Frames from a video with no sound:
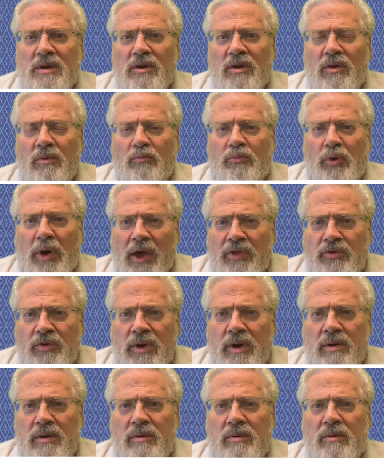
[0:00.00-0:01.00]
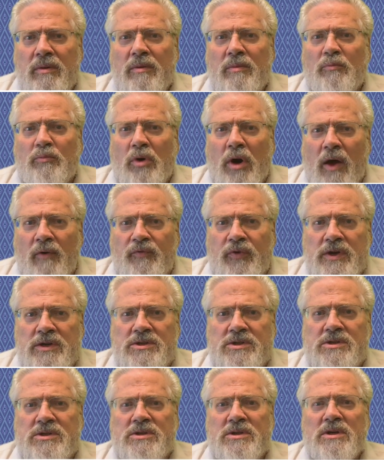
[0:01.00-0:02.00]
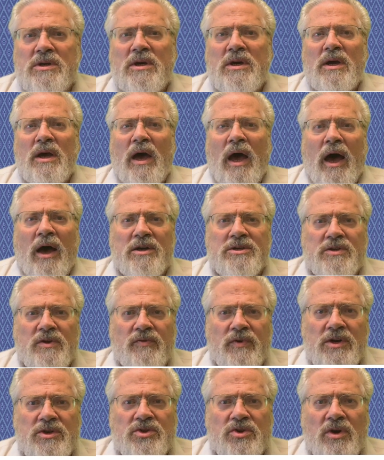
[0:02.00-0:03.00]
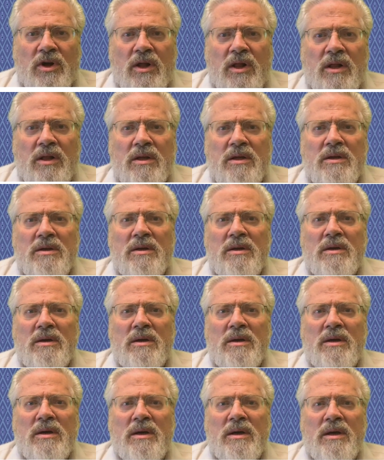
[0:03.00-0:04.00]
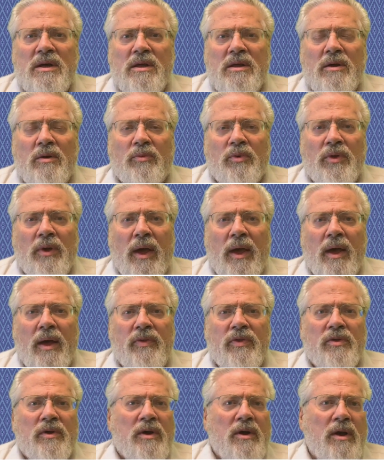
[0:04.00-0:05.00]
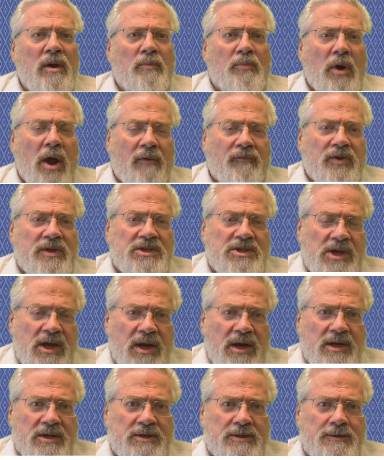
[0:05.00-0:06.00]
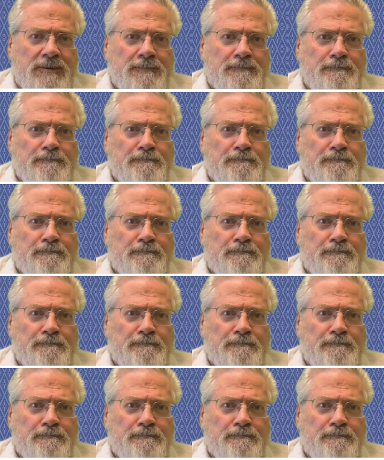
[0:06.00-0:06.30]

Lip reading: brethren, prophets, house of Israel, and the prophet Zenos.